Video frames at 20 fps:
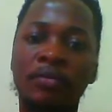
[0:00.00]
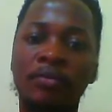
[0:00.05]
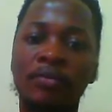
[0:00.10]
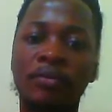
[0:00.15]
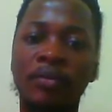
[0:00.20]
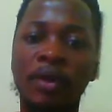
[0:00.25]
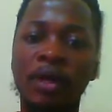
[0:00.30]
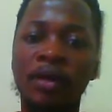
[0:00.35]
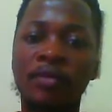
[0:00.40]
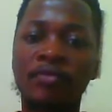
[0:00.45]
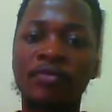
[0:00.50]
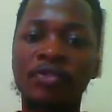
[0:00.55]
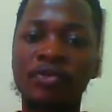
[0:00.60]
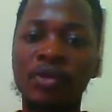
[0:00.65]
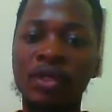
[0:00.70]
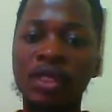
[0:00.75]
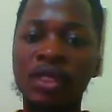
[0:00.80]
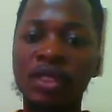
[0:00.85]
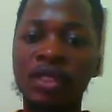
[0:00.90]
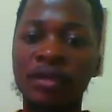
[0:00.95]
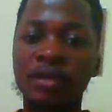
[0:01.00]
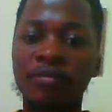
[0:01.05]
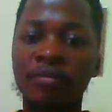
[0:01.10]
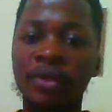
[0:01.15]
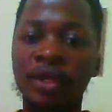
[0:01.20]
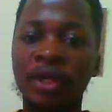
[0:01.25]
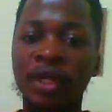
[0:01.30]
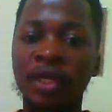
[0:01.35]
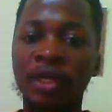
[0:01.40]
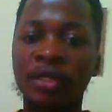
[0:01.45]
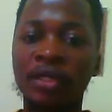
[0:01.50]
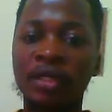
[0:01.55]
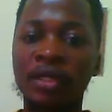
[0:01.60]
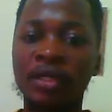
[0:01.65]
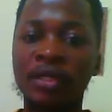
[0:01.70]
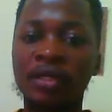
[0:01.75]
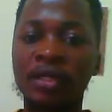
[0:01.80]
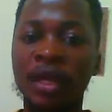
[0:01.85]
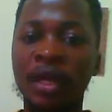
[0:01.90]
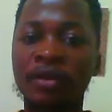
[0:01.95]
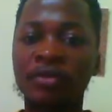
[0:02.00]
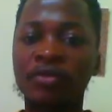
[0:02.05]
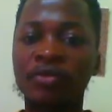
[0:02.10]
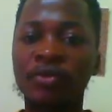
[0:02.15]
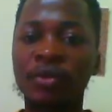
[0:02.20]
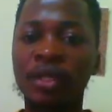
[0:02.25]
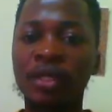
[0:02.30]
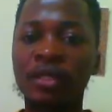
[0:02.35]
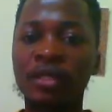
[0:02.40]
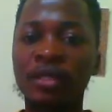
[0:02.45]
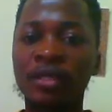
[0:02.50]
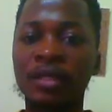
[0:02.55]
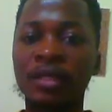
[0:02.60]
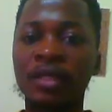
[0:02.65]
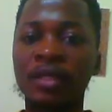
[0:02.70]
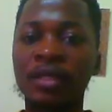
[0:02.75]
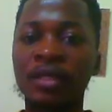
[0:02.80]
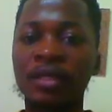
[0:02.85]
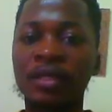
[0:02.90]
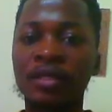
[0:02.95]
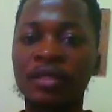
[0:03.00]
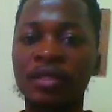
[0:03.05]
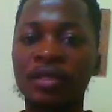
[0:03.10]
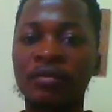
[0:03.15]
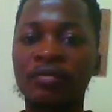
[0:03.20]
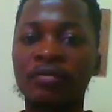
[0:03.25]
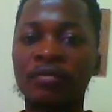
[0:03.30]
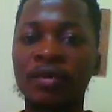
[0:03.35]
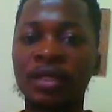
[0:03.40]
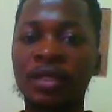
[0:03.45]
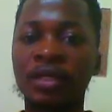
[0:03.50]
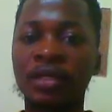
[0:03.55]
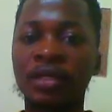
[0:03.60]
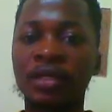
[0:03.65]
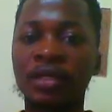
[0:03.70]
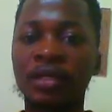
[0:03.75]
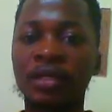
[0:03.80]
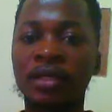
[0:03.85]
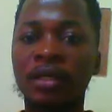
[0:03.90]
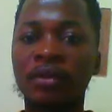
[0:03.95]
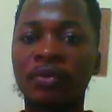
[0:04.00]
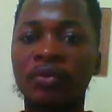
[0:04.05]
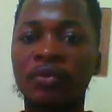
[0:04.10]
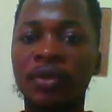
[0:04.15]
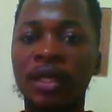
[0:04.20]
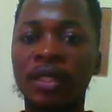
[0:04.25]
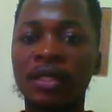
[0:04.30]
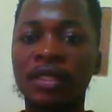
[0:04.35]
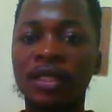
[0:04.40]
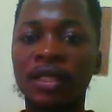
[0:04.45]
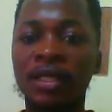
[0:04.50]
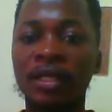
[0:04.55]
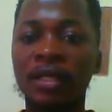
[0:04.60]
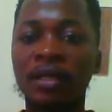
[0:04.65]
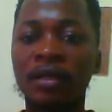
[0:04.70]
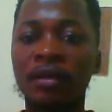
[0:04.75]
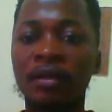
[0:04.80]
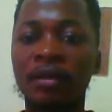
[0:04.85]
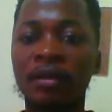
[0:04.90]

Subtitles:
We have trees, meaning these are trees shapefile that we are taking.